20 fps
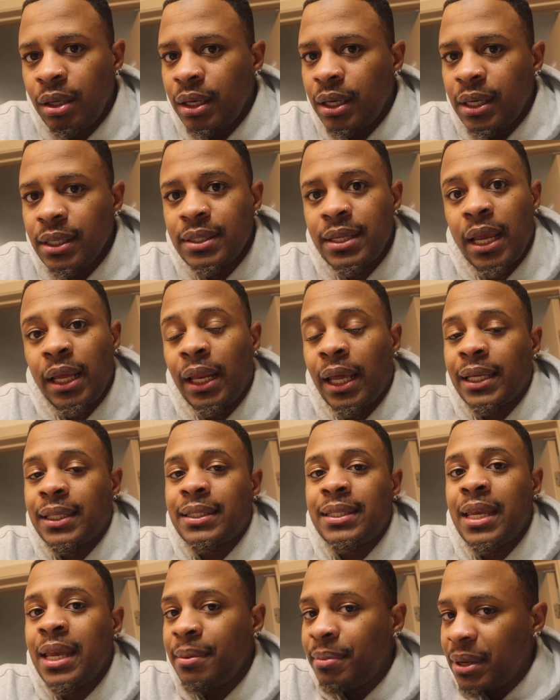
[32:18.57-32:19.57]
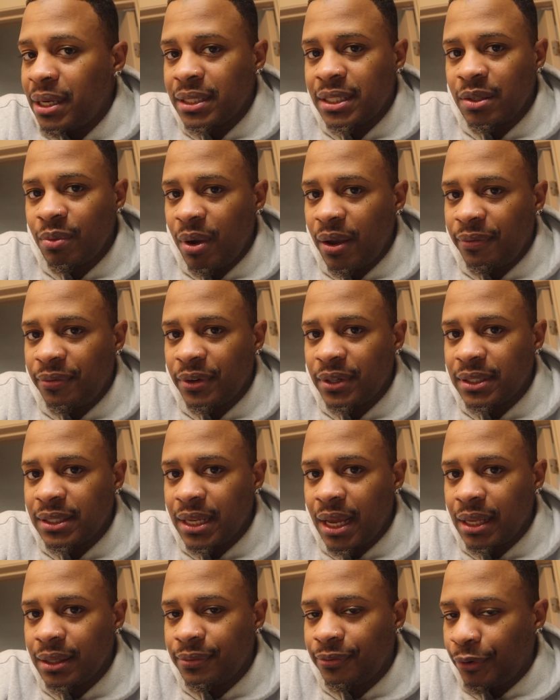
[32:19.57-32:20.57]
it take like 10 minutes to wait for
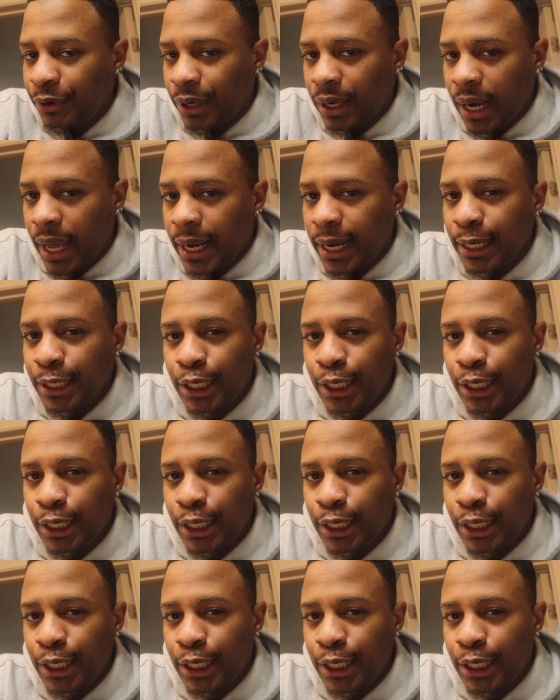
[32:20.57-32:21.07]
the light,